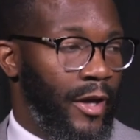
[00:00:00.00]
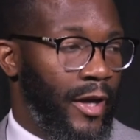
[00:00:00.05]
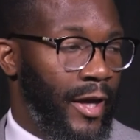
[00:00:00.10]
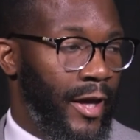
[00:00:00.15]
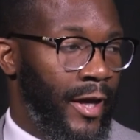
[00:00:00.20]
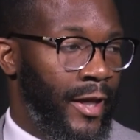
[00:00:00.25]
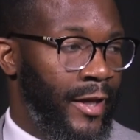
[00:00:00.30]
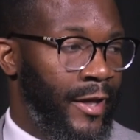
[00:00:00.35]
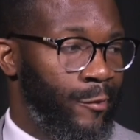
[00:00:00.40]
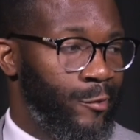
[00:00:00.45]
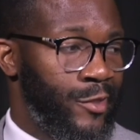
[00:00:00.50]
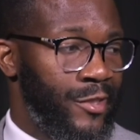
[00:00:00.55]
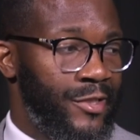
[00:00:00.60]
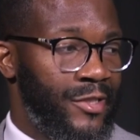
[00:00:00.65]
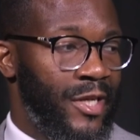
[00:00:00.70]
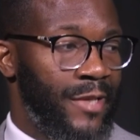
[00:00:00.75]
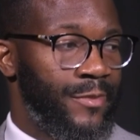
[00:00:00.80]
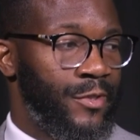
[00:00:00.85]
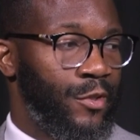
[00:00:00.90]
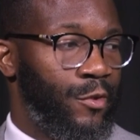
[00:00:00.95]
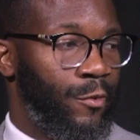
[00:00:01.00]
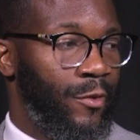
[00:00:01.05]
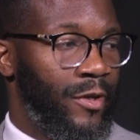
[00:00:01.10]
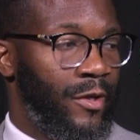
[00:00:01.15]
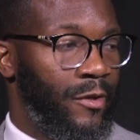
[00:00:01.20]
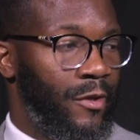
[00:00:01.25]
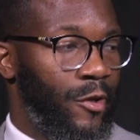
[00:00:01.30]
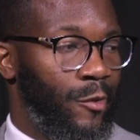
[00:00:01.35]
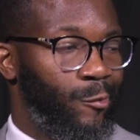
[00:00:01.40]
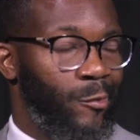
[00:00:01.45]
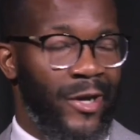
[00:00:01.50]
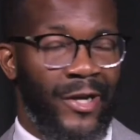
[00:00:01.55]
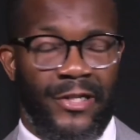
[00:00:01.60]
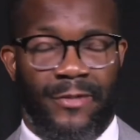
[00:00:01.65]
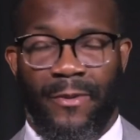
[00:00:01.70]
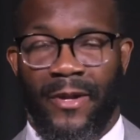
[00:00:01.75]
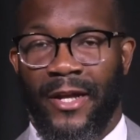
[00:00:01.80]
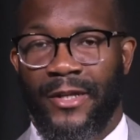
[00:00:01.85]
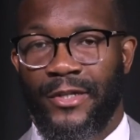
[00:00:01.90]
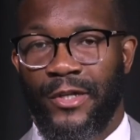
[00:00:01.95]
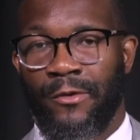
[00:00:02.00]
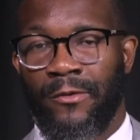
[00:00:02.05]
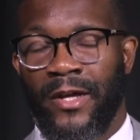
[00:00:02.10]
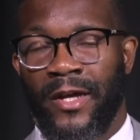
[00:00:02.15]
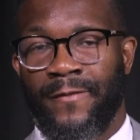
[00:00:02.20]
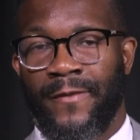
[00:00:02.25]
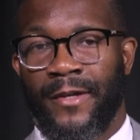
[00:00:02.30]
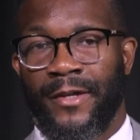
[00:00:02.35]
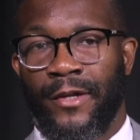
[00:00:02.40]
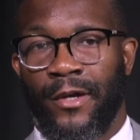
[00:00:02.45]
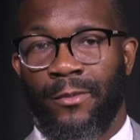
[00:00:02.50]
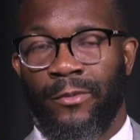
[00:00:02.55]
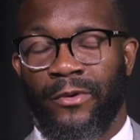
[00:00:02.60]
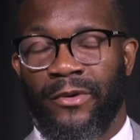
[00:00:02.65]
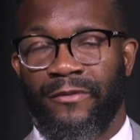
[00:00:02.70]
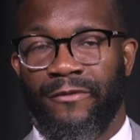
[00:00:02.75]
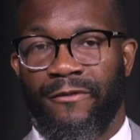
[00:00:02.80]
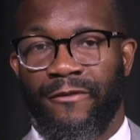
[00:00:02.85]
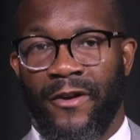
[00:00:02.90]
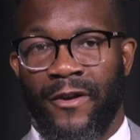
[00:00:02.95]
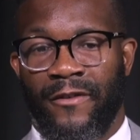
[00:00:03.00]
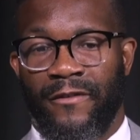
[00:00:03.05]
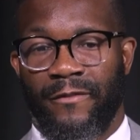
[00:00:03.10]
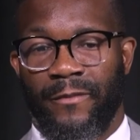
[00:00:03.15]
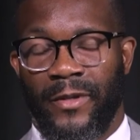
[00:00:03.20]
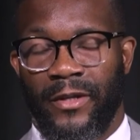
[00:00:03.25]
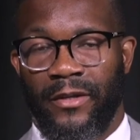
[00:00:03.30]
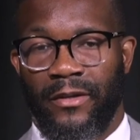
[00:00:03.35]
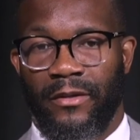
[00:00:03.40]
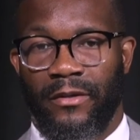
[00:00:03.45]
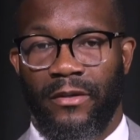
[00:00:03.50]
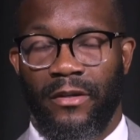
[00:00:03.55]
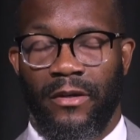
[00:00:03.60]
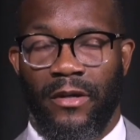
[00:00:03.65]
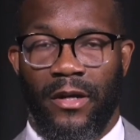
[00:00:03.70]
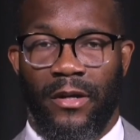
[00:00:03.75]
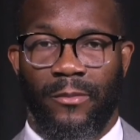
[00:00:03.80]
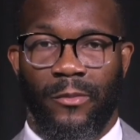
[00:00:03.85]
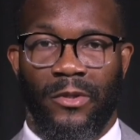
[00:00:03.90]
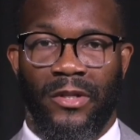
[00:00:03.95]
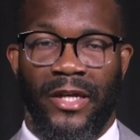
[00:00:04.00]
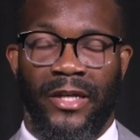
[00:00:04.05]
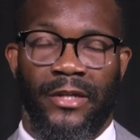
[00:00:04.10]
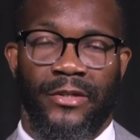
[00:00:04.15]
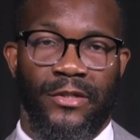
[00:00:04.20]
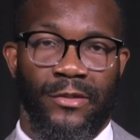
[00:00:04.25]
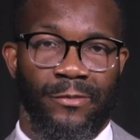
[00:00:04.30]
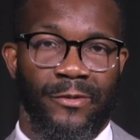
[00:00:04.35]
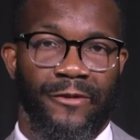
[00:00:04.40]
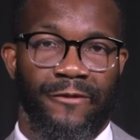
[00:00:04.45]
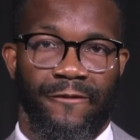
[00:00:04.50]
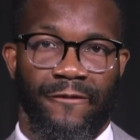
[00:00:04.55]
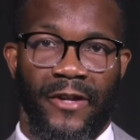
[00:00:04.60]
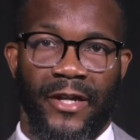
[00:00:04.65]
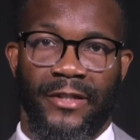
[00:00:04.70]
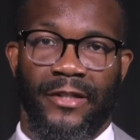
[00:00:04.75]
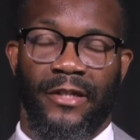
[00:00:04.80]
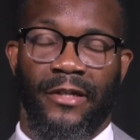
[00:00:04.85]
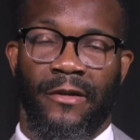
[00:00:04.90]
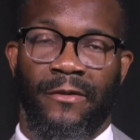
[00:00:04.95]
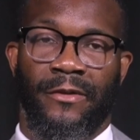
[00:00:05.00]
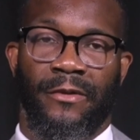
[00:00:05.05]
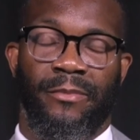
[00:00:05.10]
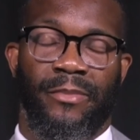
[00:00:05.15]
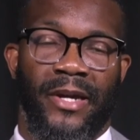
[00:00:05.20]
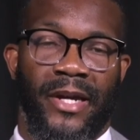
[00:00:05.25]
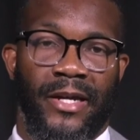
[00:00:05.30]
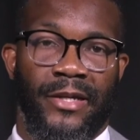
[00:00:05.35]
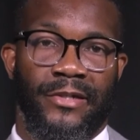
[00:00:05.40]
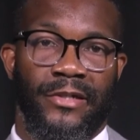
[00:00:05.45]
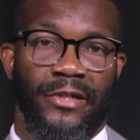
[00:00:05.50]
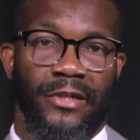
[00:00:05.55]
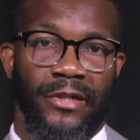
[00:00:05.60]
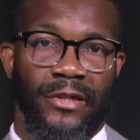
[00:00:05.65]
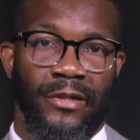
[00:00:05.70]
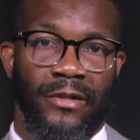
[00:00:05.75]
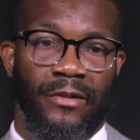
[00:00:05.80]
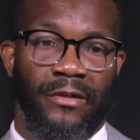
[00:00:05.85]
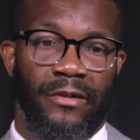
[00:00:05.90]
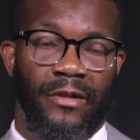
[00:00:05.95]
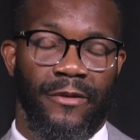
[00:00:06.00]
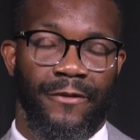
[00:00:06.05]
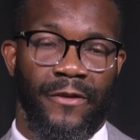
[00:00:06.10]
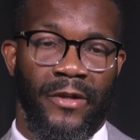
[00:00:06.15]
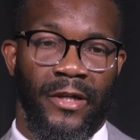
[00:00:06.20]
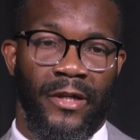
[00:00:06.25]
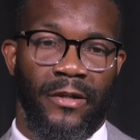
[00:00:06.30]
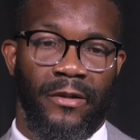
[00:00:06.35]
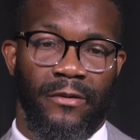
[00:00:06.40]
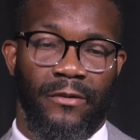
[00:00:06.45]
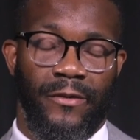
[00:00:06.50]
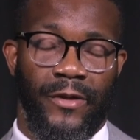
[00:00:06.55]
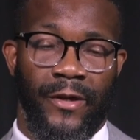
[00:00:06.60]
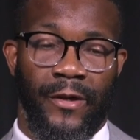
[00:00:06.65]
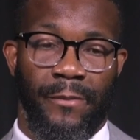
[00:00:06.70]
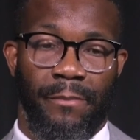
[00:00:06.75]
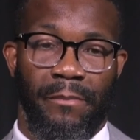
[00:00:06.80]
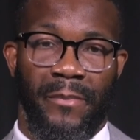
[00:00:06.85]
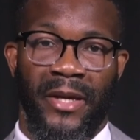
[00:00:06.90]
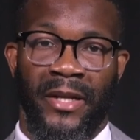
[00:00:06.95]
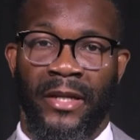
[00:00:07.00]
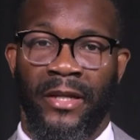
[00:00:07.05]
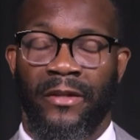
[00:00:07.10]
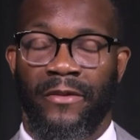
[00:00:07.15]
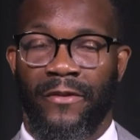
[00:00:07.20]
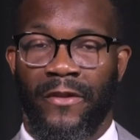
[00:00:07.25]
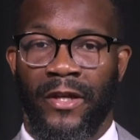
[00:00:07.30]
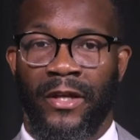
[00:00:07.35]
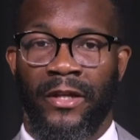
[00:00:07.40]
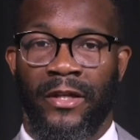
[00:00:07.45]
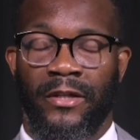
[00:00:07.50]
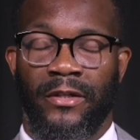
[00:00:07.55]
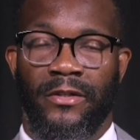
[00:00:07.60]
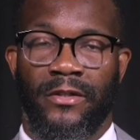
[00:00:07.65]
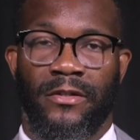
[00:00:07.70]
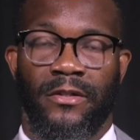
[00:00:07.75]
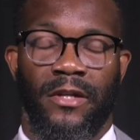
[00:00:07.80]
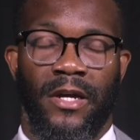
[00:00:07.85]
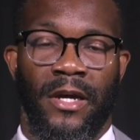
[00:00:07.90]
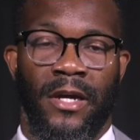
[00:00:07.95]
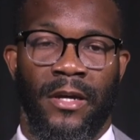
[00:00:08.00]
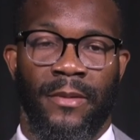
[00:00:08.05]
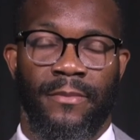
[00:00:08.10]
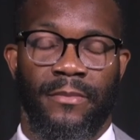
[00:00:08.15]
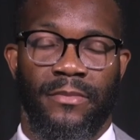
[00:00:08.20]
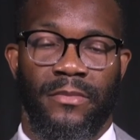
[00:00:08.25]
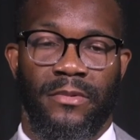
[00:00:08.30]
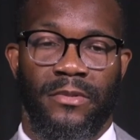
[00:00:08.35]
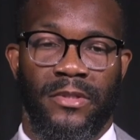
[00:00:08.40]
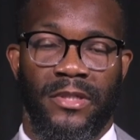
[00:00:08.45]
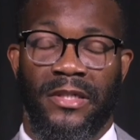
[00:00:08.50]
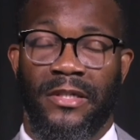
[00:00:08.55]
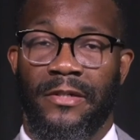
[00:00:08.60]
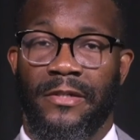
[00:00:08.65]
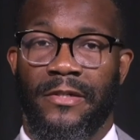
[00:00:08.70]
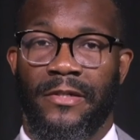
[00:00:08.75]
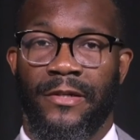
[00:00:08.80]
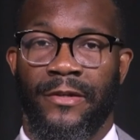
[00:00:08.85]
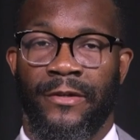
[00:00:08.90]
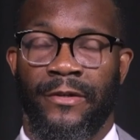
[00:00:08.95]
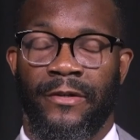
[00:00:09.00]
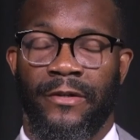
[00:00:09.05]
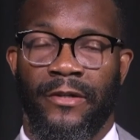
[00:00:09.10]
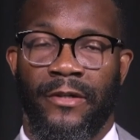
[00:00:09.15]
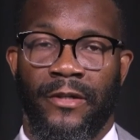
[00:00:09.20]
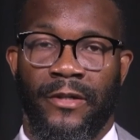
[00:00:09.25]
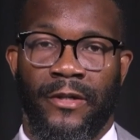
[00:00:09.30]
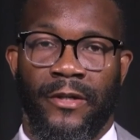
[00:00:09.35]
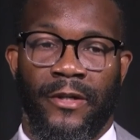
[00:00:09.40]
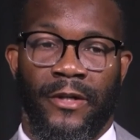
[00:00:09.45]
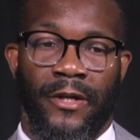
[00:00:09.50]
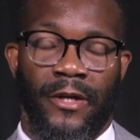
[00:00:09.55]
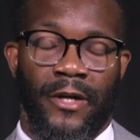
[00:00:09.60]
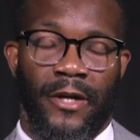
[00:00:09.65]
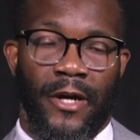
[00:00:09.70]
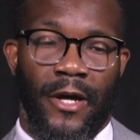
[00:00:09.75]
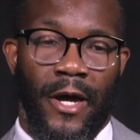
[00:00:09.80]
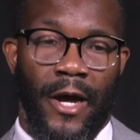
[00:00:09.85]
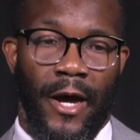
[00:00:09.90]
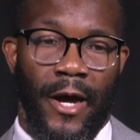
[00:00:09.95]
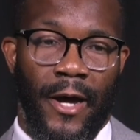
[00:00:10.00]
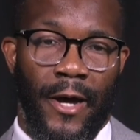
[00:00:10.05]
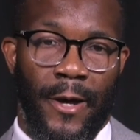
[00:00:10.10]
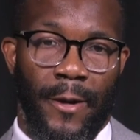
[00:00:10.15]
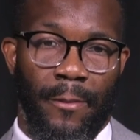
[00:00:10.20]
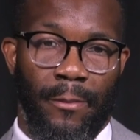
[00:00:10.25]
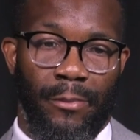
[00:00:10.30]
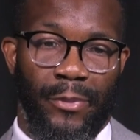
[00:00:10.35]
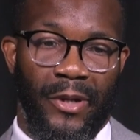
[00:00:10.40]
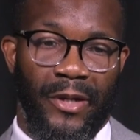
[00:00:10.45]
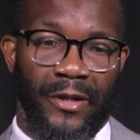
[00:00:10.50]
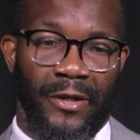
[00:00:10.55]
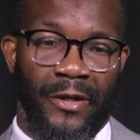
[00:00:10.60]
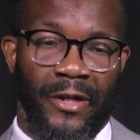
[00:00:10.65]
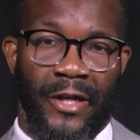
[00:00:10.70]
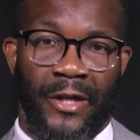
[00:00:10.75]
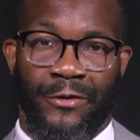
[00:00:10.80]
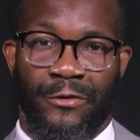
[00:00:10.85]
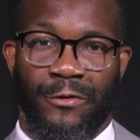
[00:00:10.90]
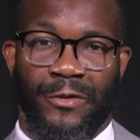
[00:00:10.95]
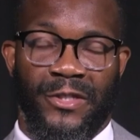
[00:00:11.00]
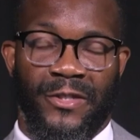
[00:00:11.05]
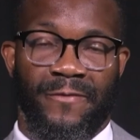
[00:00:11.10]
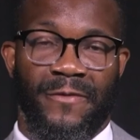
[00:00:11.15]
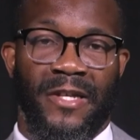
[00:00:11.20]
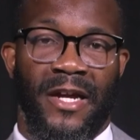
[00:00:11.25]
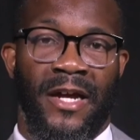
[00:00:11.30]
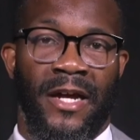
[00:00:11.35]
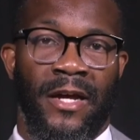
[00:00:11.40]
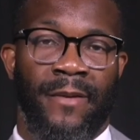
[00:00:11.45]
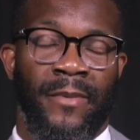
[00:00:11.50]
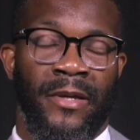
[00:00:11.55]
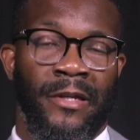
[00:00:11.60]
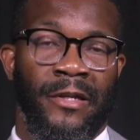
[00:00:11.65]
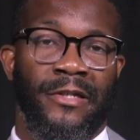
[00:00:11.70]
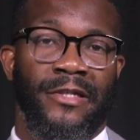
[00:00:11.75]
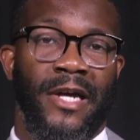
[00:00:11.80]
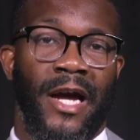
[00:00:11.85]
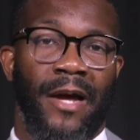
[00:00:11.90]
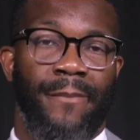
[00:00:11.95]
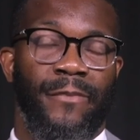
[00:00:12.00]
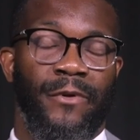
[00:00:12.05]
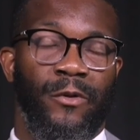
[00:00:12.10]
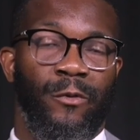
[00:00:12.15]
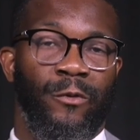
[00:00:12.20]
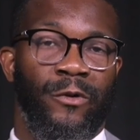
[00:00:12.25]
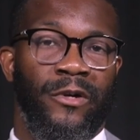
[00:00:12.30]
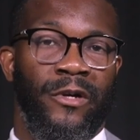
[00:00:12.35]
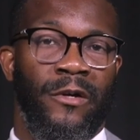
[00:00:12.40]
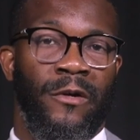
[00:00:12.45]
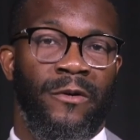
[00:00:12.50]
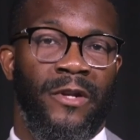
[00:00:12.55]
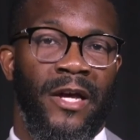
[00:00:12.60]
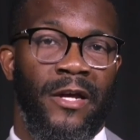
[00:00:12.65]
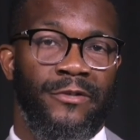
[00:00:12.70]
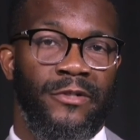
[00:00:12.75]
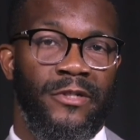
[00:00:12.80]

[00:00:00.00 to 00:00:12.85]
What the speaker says: And there was a subsequent arrest, but I don't have that number in front of me. Related to reflecting on the past year, I think there are many things to consider. But in the interest of time and the topic we're on, I'll